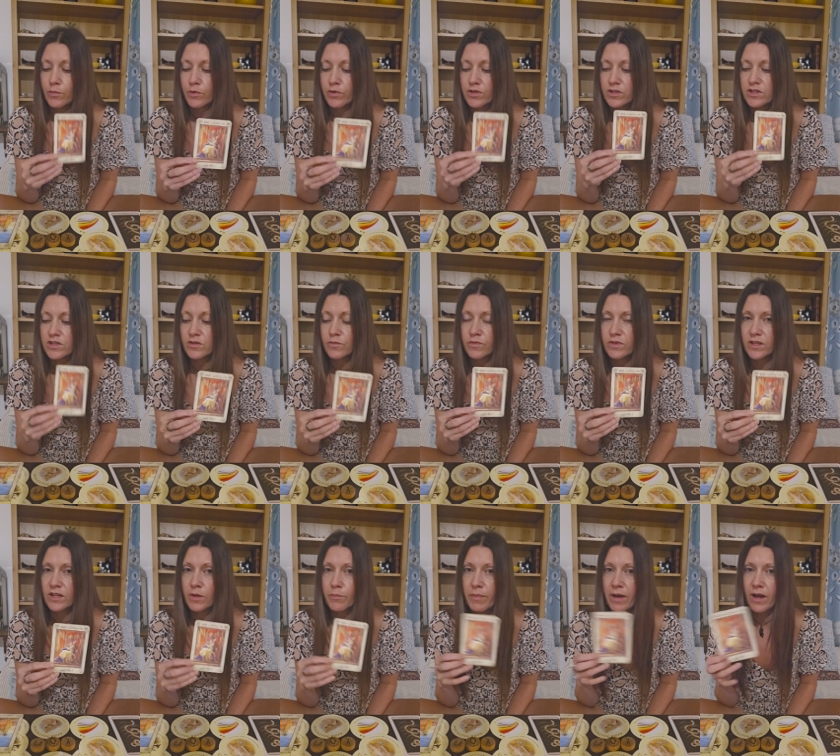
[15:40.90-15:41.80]
but there's
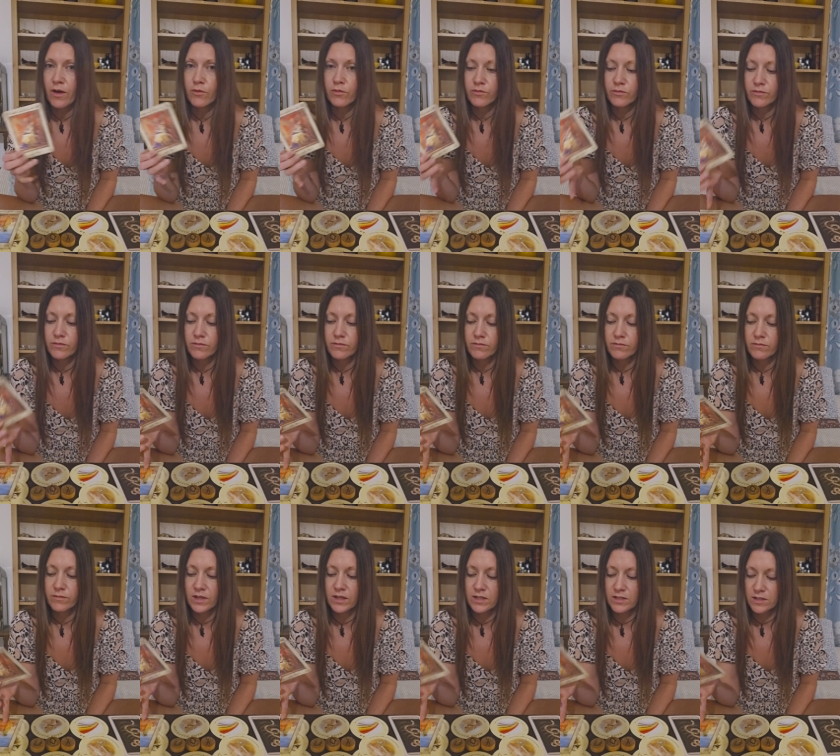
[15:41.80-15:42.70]
something about
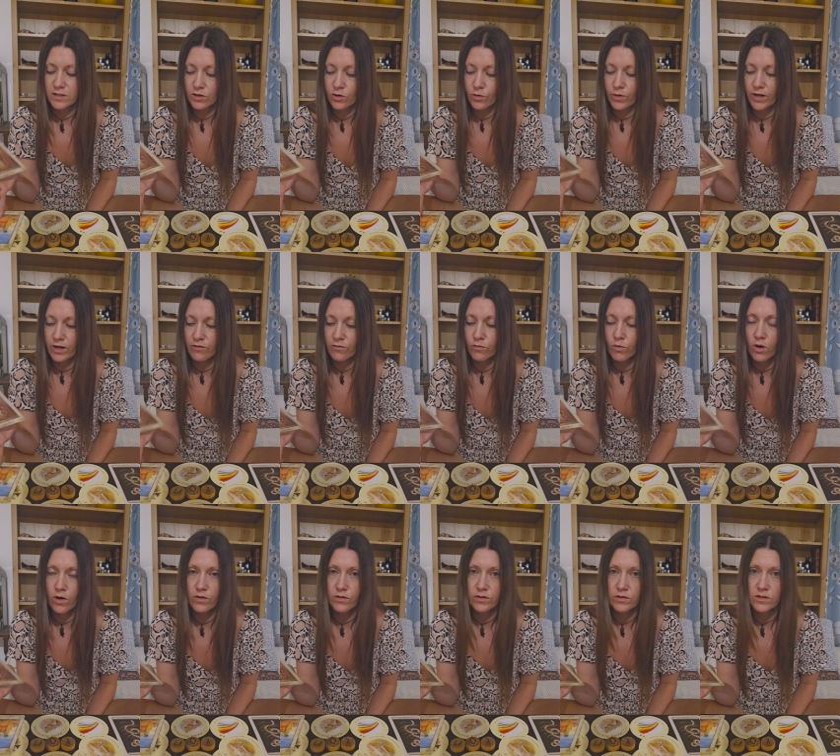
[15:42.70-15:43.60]
this queen of
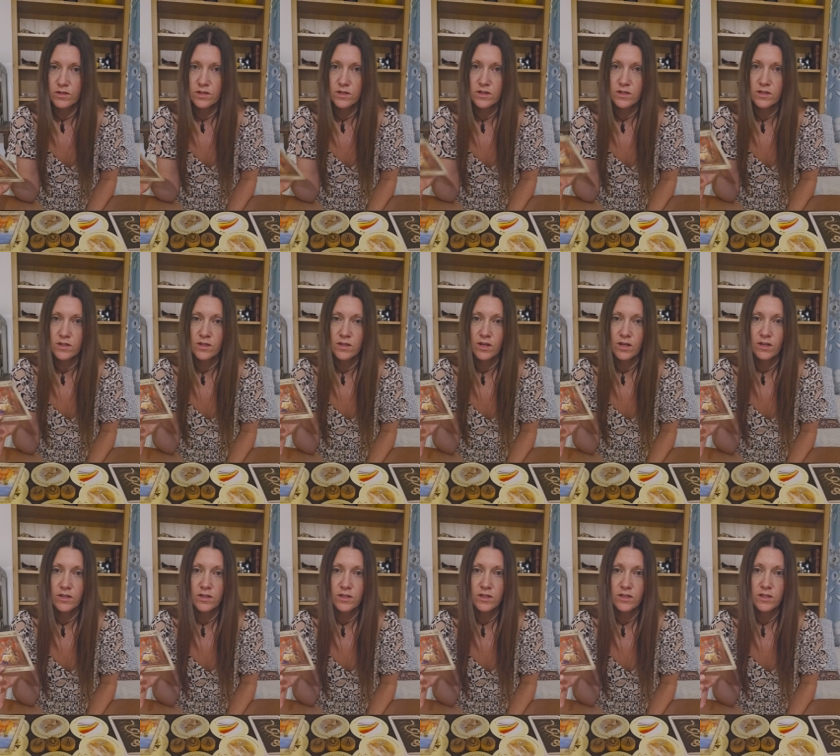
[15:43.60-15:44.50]
wands
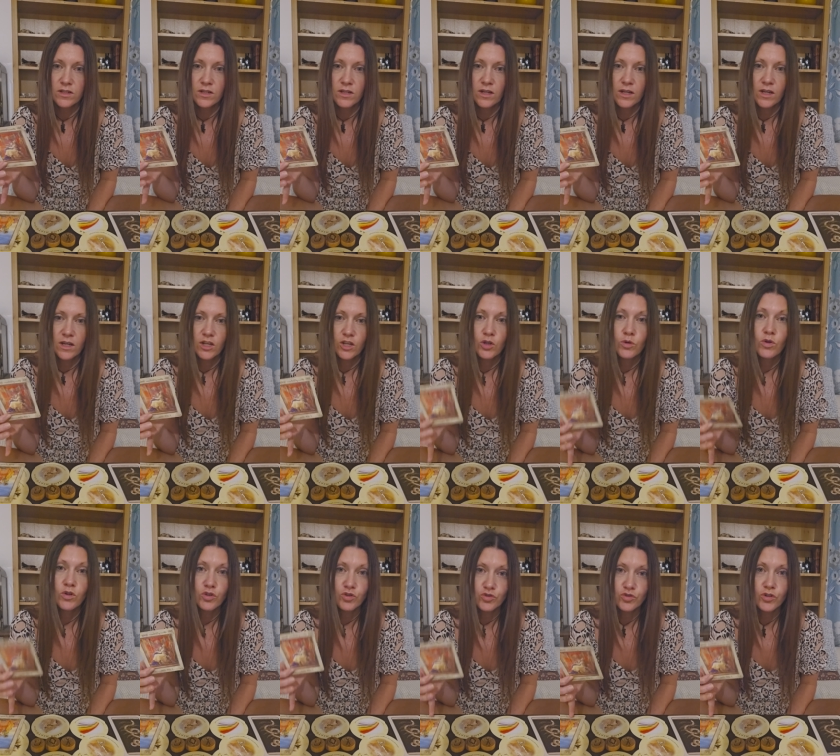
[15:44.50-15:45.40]
that you
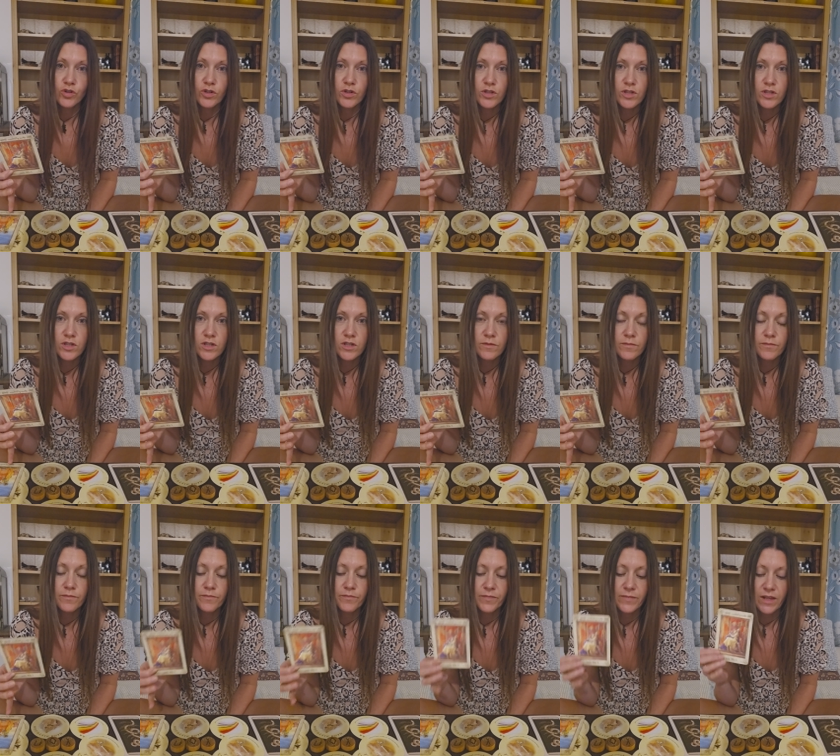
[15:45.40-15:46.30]
can trust
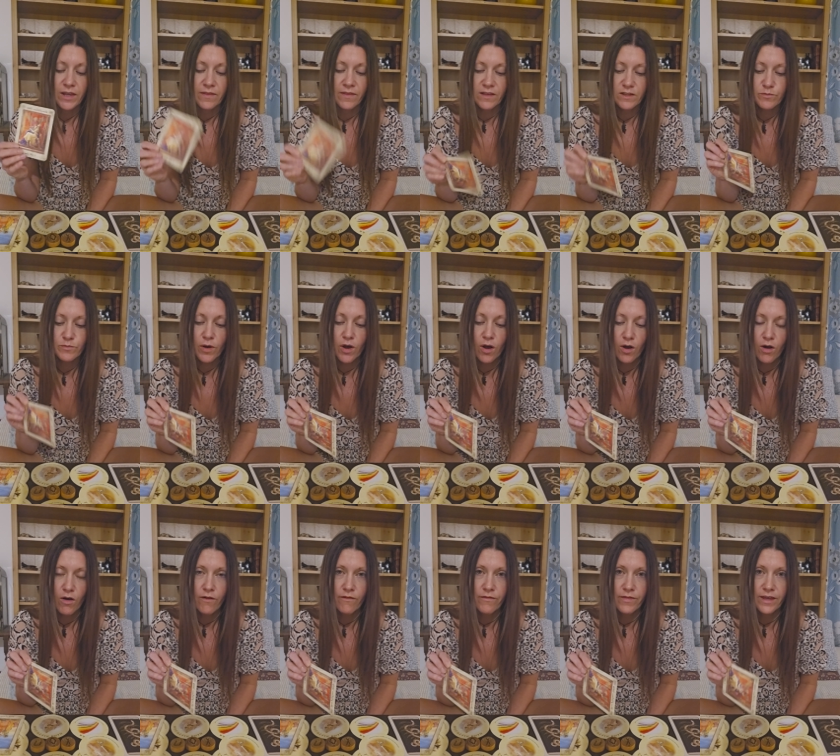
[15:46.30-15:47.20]
and that's
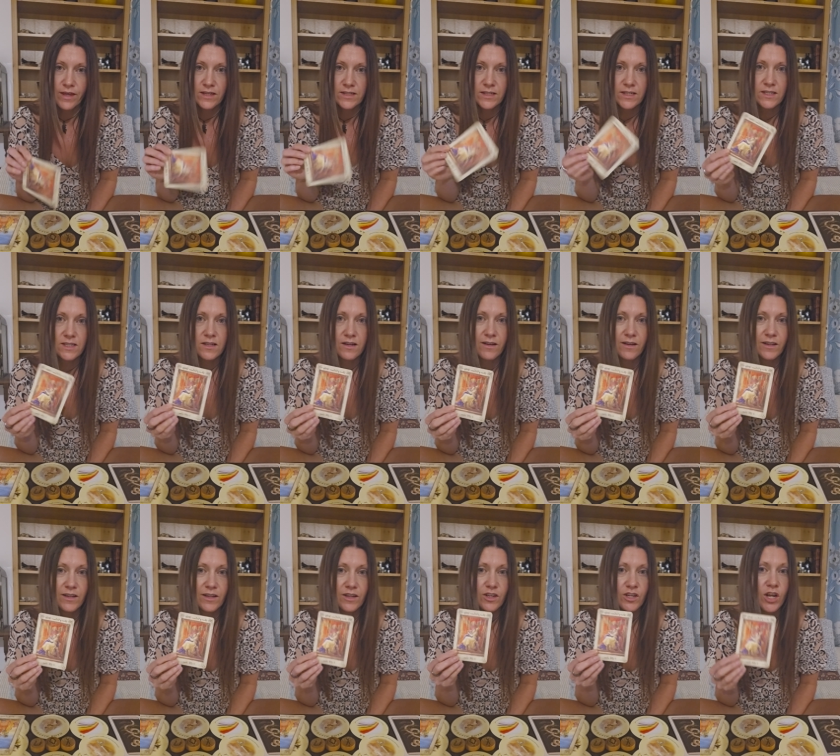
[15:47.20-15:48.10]
part of this is
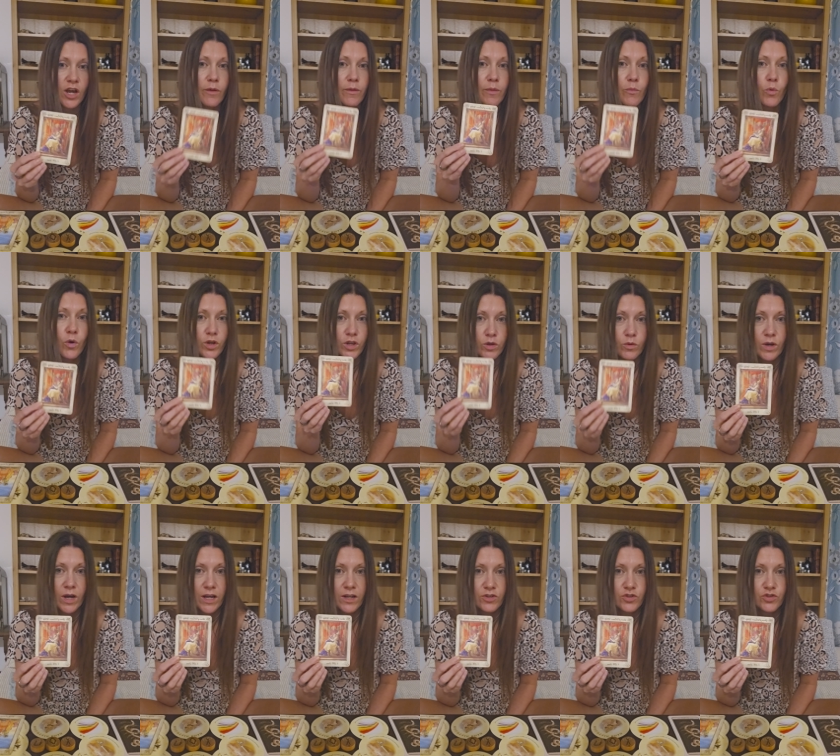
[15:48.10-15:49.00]
like knowing what you
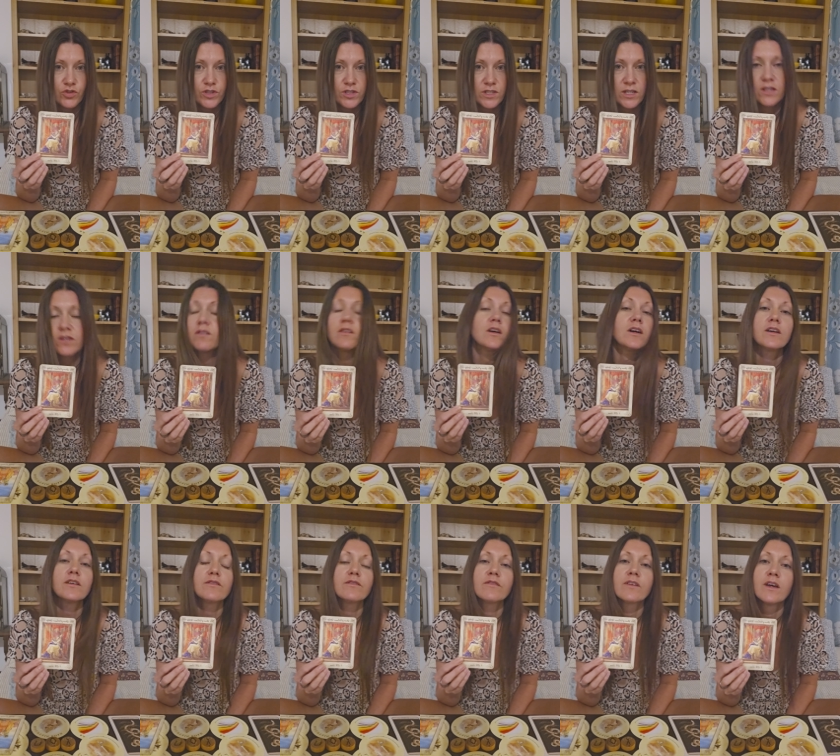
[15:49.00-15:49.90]
can trust in your
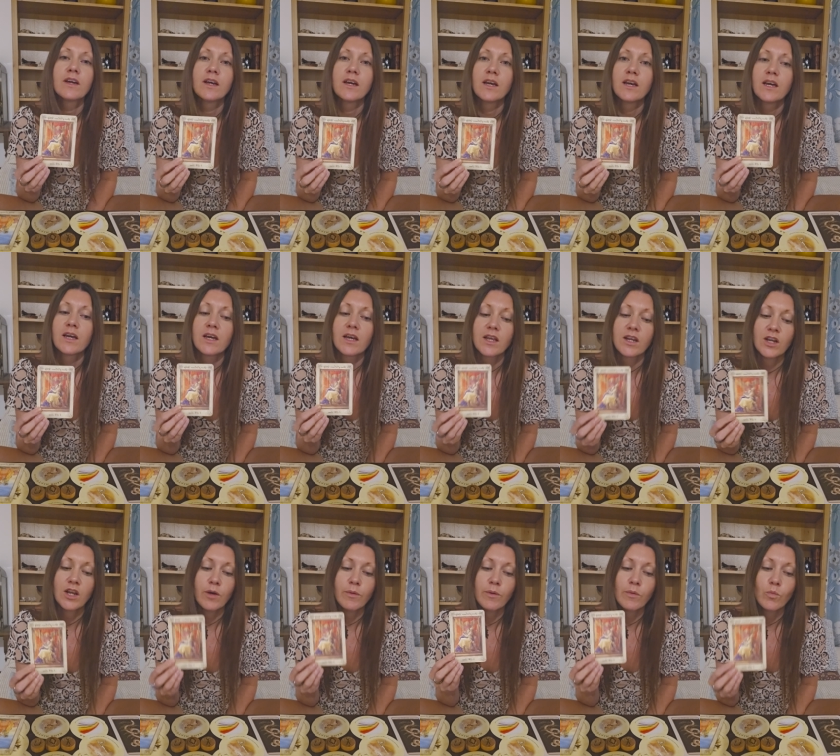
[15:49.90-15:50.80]
life
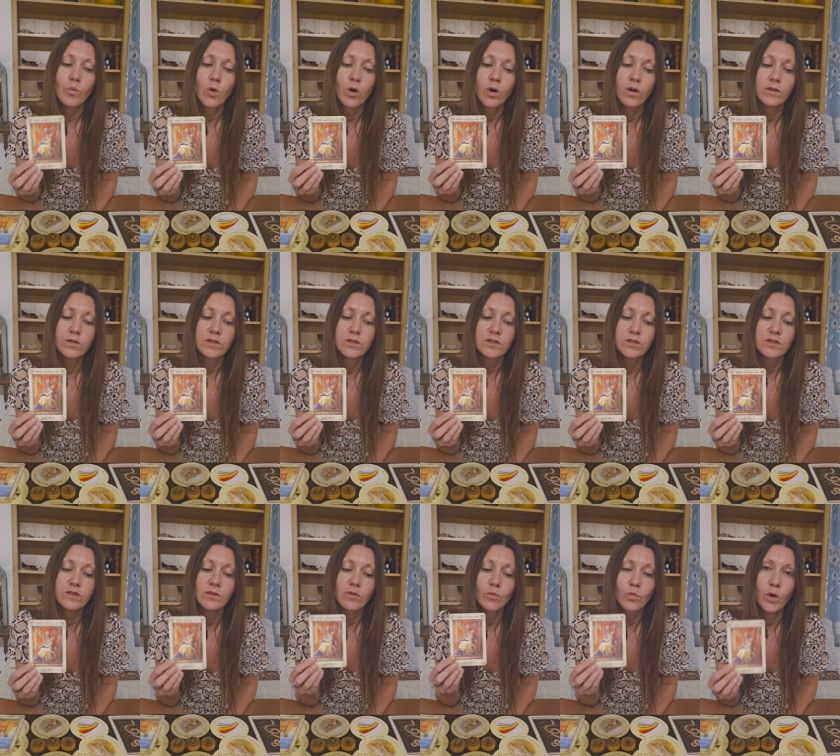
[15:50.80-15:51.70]
knowing what
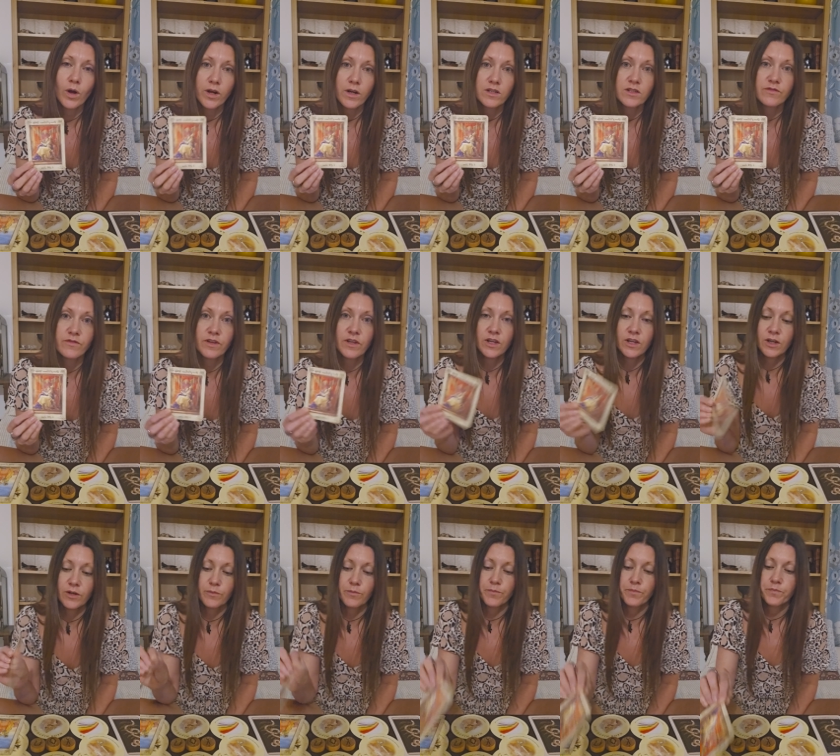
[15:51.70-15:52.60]
works for
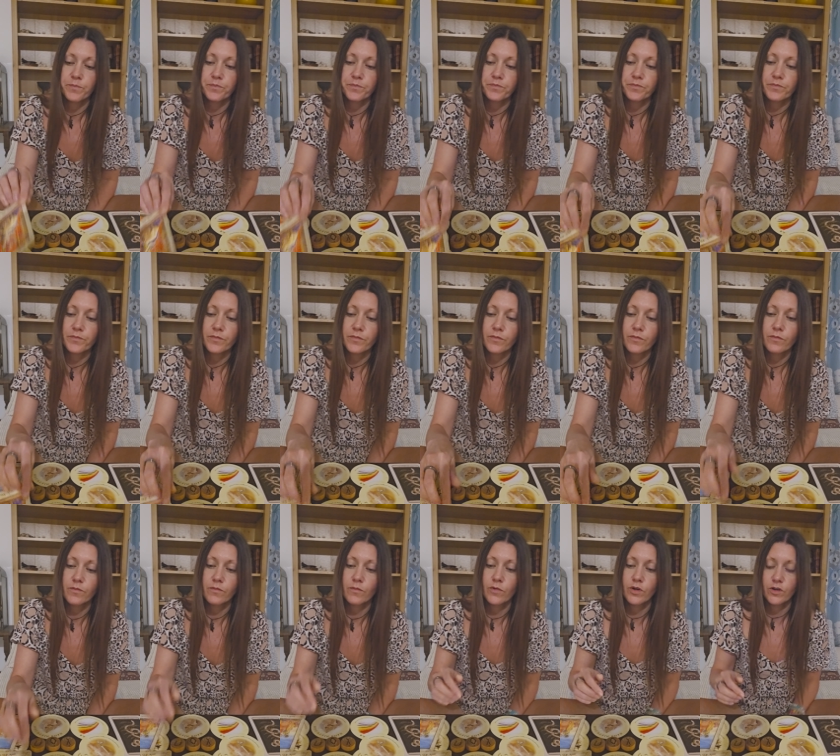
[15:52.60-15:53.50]
you,
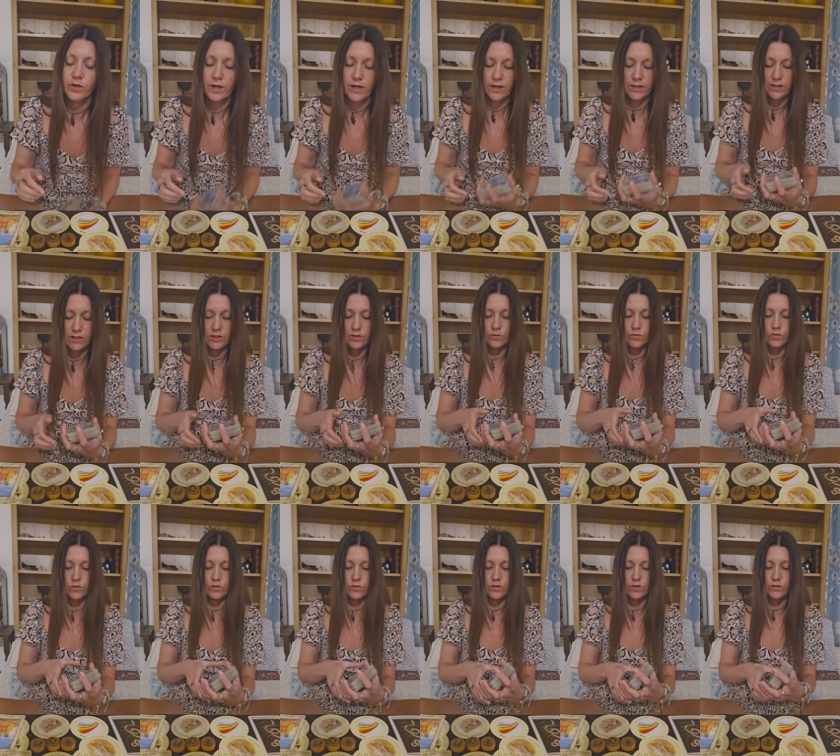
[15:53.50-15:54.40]
what you're heading
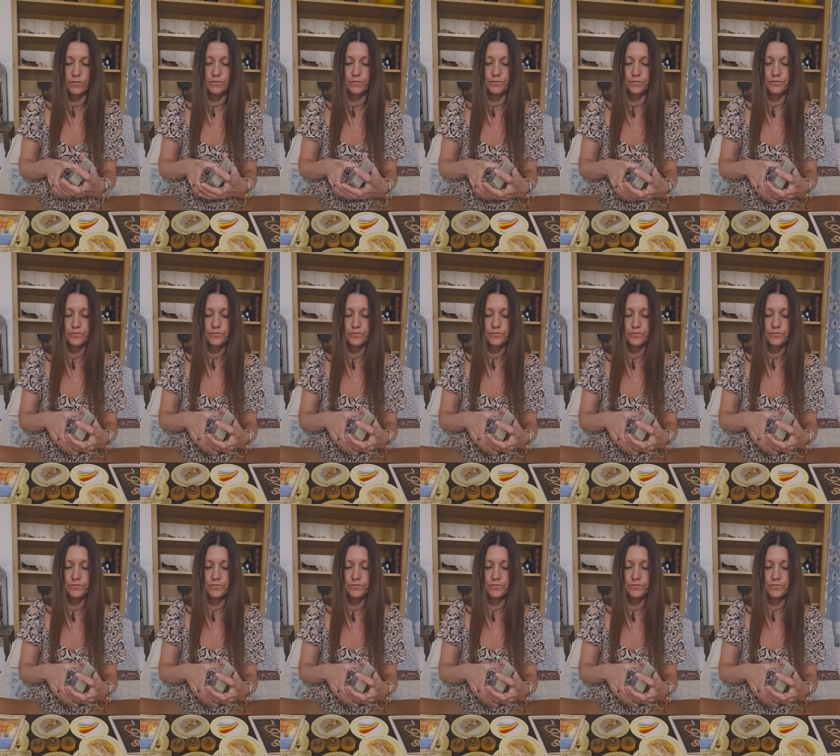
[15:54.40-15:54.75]
towards.